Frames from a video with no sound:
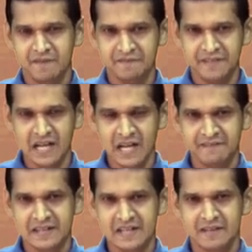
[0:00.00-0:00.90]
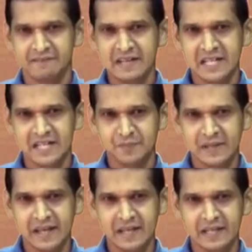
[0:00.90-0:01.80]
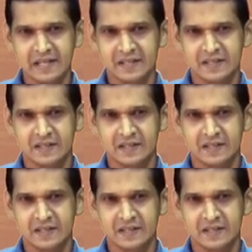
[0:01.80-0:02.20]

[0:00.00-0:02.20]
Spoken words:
Where will it be held?